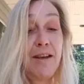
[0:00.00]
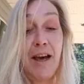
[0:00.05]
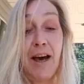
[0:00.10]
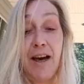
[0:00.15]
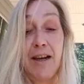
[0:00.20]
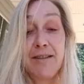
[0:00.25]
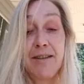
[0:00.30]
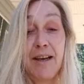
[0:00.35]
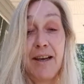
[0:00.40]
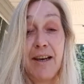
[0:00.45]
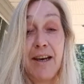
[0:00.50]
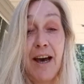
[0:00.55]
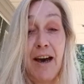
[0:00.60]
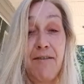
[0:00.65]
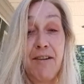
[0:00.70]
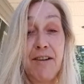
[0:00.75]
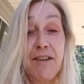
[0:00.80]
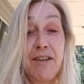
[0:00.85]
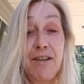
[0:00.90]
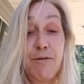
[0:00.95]
it's like
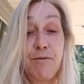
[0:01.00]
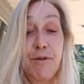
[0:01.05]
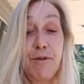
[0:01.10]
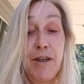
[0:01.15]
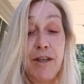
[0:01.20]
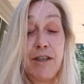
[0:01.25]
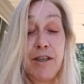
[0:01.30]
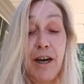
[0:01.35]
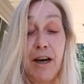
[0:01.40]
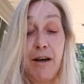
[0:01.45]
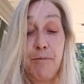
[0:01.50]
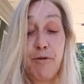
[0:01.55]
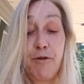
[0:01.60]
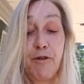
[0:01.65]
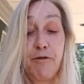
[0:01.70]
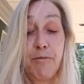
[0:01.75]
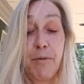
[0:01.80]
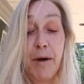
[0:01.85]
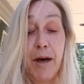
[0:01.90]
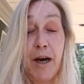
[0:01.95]
having to
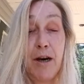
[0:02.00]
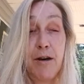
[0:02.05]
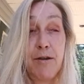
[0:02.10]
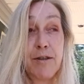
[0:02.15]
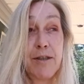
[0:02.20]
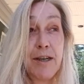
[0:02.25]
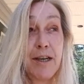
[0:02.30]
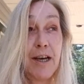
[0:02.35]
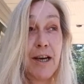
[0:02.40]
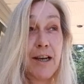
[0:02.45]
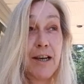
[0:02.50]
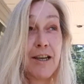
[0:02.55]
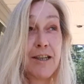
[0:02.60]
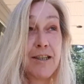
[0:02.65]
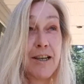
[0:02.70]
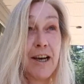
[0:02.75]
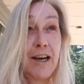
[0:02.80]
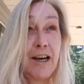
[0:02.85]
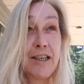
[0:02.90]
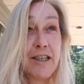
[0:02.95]
re-childproof my house again because I
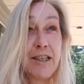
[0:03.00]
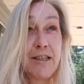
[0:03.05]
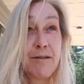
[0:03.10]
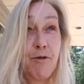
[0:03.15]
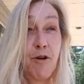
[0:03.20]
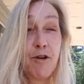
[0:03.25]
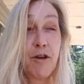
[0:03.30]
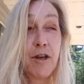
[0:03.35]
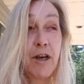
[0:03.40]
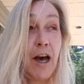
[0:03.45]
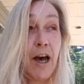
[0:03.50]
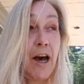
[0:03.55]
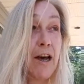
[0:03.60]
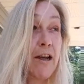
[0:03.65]
got a small cat.